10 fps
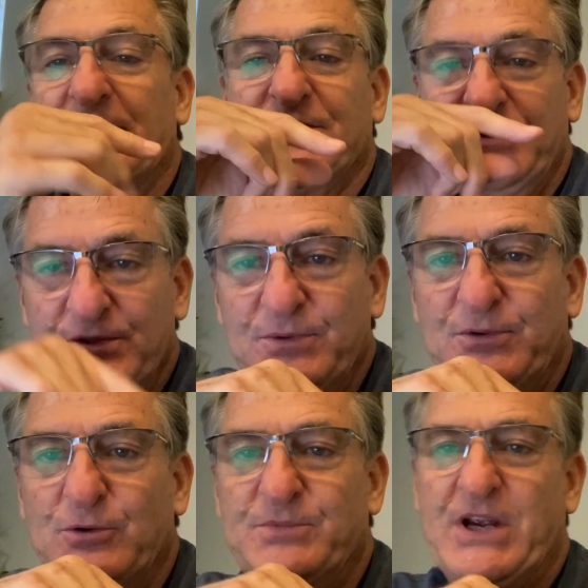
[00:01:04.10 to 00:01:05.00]
has a
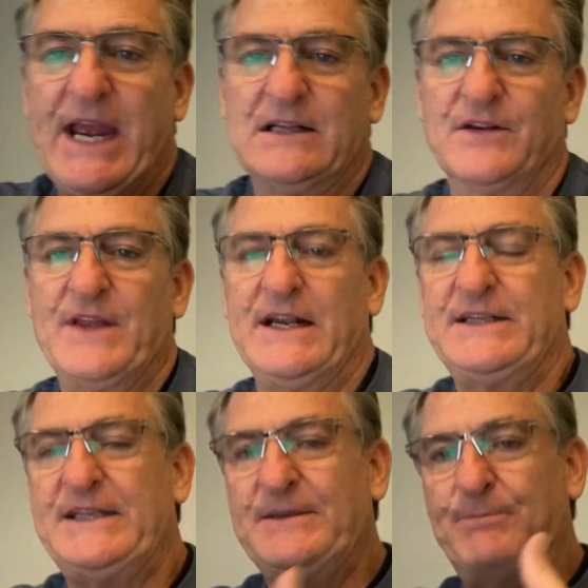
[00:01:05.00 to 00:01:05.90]
YouTube channel that
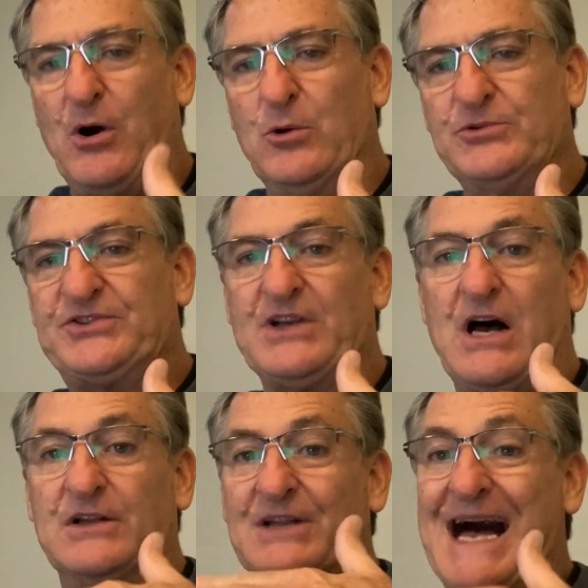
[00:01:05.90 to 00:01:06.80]
he posts
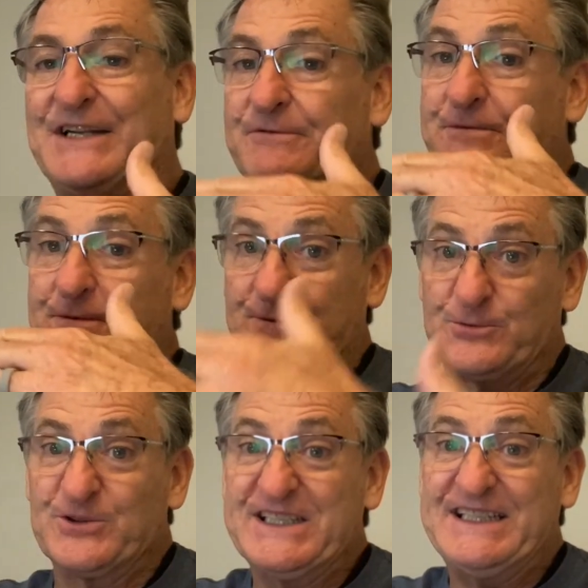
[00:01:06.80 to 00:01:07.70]
a lot of
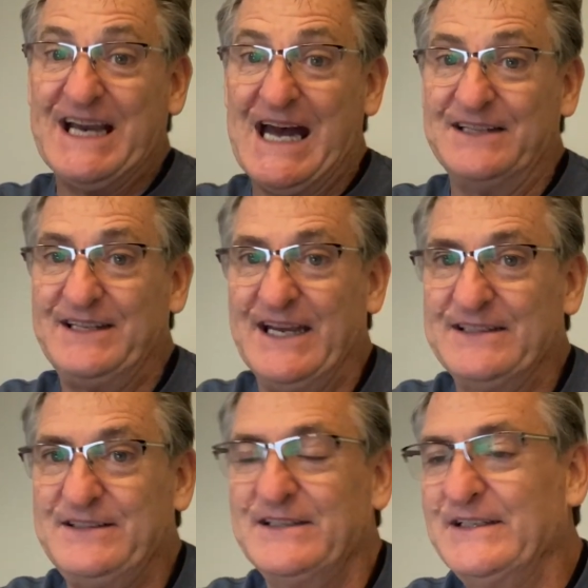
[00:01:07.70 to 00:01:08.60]
free
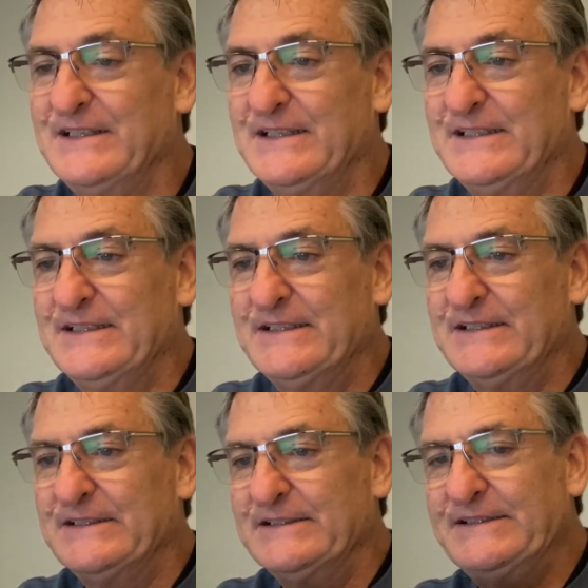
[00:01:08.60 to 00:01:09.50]
content.
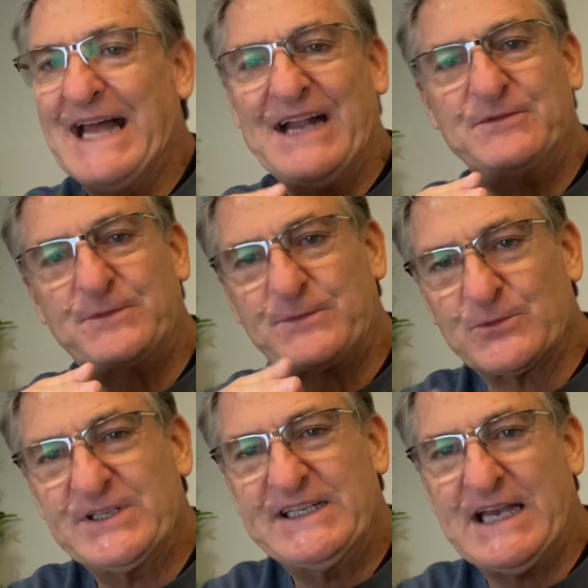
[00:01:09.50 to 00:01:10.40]
Not
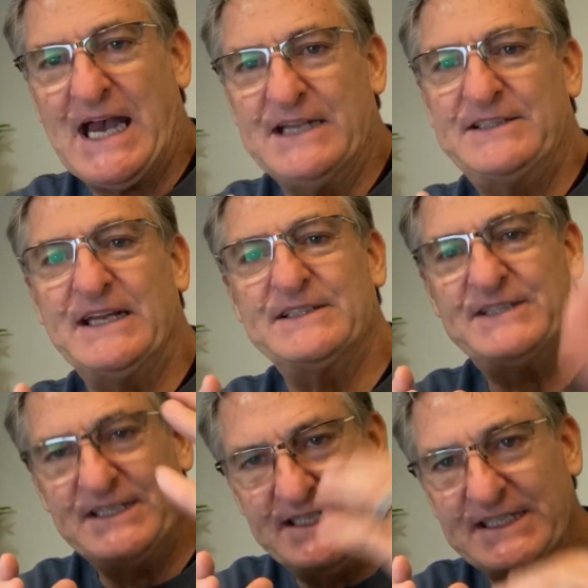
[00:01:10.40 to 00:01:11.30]
free content
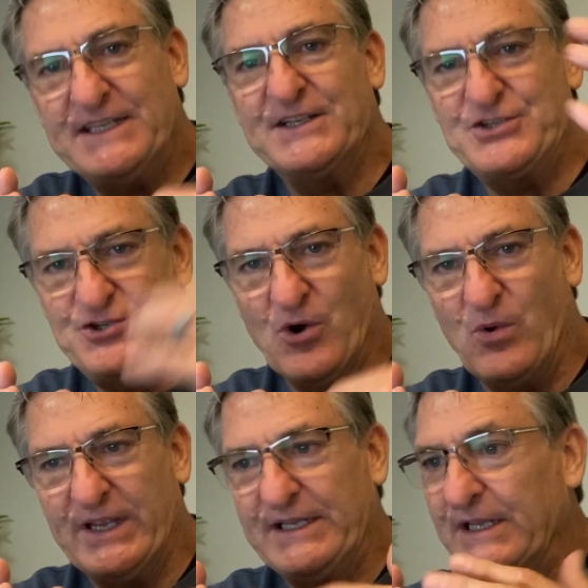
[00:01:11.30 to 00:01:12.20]
to get you to
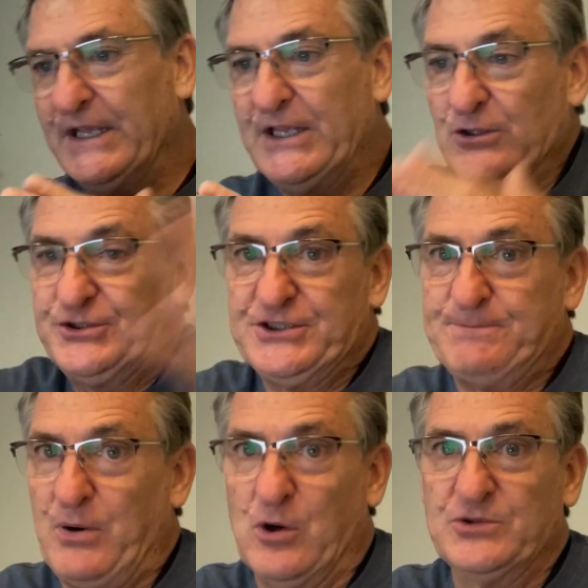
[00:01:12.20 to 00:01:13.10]
join. He'll
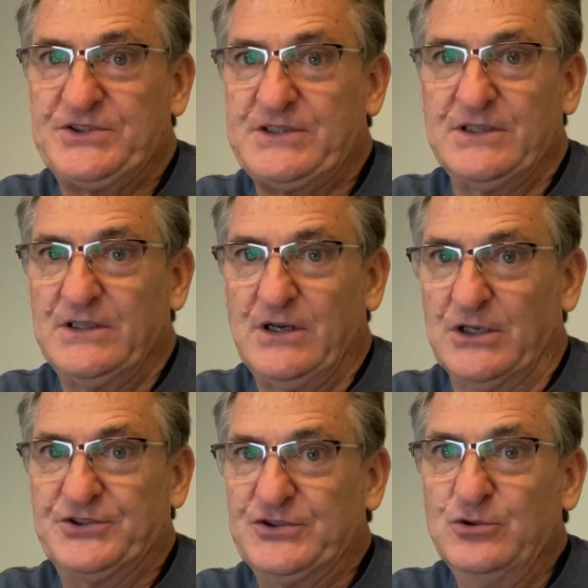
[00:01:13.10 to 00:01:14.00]
just post
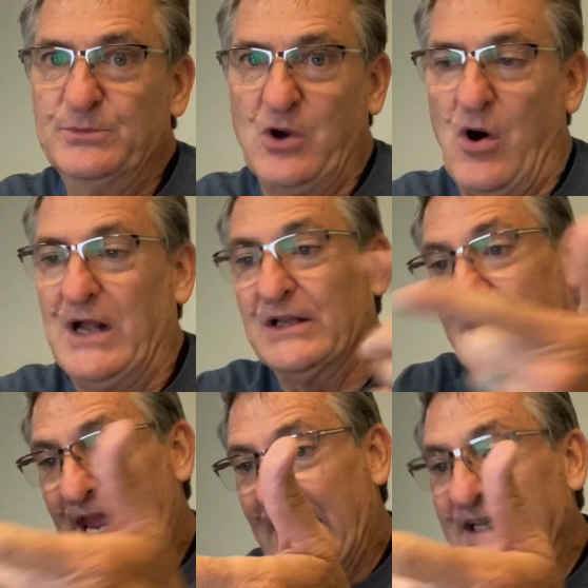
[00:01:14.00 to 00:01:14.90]
a Zoom call.
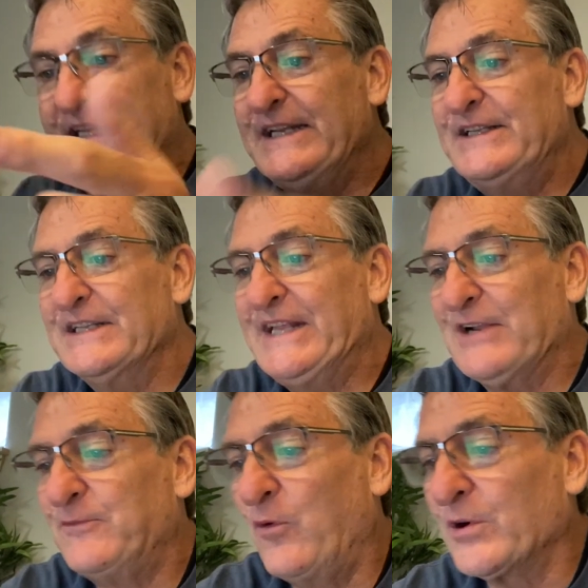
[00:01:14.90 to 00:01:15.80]
And he did
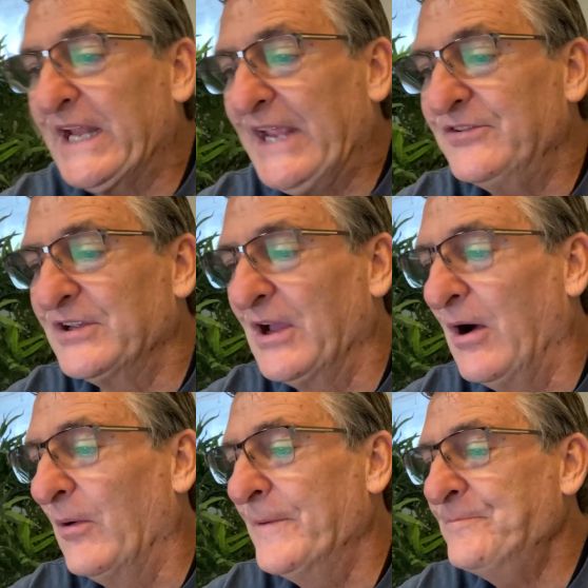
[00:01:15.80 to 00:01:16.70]
that four days
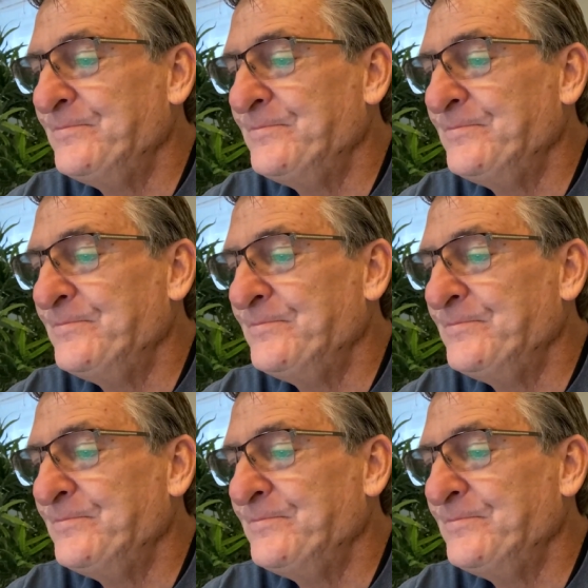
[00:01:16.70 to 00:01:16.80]
ago.